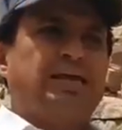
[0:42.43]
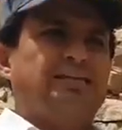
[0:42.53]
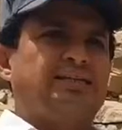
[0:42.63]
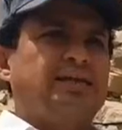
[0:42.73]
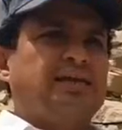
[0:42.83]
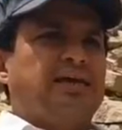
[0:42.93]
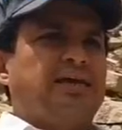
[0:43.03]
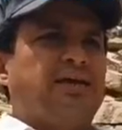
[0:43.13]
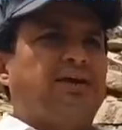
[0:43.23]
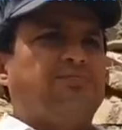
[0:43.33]
and
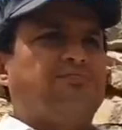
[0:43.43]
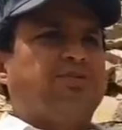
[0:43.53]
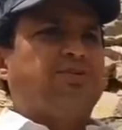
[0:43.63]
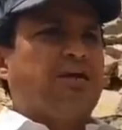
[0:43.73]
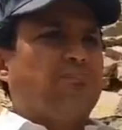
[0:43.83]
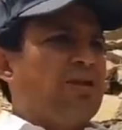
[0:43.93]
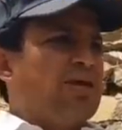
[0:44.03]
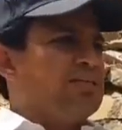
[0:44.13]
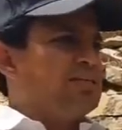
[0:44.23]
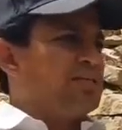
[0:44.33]

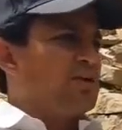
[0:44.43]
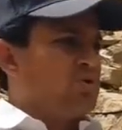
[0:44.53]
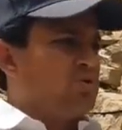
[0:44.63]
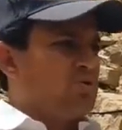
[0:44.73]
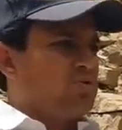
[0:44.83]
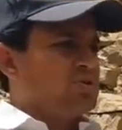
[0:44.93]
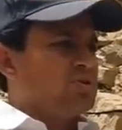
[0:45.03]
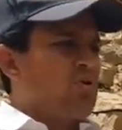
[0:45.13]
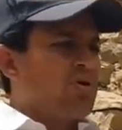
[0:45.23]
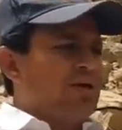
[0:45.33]
tabulate and rugose
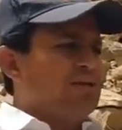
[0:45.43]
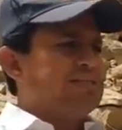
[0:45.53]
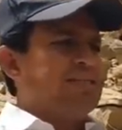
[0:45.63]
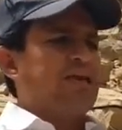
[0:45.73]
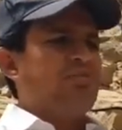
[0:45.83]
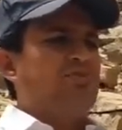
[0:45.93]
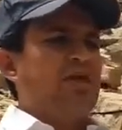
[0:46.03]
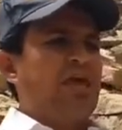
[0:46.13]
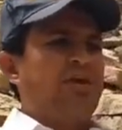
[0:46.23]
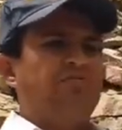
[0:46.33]
corals, and
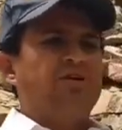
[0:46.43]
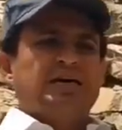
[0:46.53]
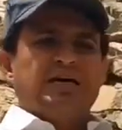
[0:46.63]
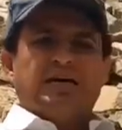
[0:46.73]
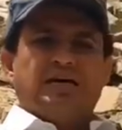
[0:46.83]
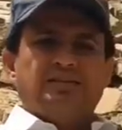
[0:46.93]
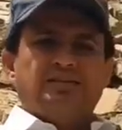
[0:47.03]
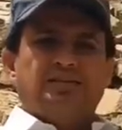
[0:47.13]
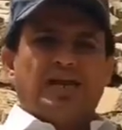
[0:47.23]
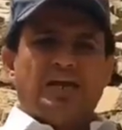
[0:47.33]
we have
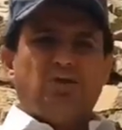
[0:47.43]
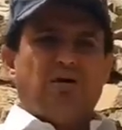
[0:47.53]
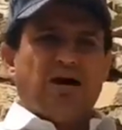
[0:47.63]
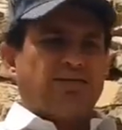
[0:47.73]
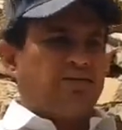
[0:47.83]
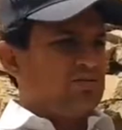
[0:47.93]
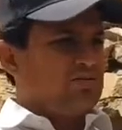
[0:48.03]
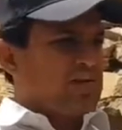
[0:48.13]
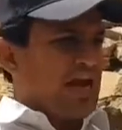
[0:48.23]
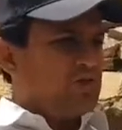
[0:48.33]
these trilobites.
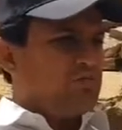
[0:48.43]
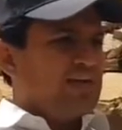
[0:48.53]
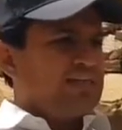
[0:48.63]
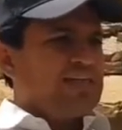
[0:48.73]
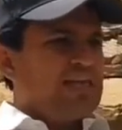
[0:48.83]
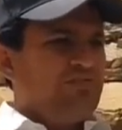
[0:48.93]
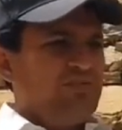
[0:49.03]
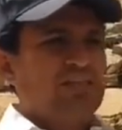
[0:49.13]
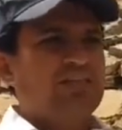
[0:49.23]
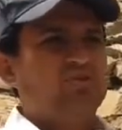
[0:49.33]
So trilobites live
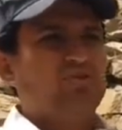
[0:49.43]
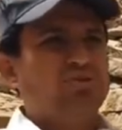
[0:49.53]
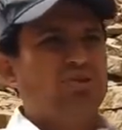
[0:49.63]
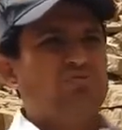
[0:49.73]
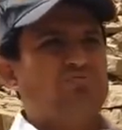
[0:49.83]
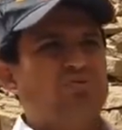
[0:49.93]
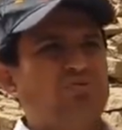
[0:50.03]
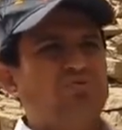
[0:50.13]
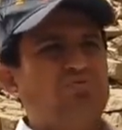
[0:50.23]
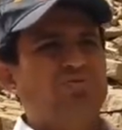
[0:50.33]
in this ocean for
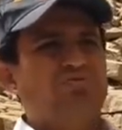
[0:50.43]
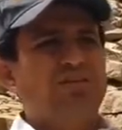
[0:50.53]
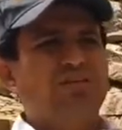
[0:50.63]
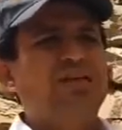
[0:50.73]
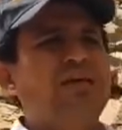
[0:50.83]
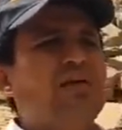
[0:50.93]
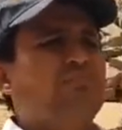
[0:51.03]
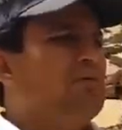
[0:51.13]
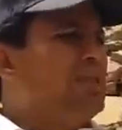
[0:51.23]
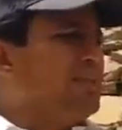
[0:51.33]
250
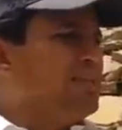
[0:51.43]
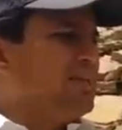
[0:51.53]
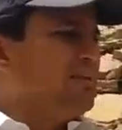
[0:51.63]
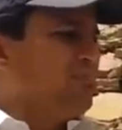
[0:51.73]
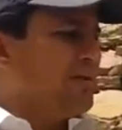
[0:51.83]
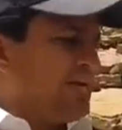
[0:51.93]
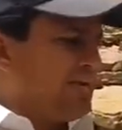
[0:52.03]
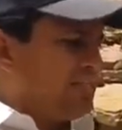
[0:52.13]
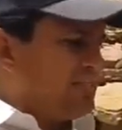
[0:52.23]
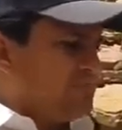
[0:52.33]
million years, but
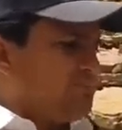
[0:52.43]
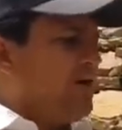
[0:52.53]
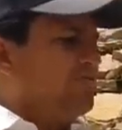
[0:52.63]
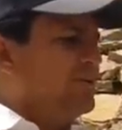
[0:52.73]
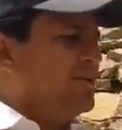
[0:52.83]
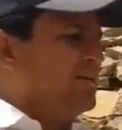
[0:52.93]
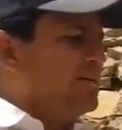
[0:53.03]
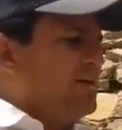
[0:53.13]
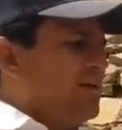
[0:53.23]
at this boundary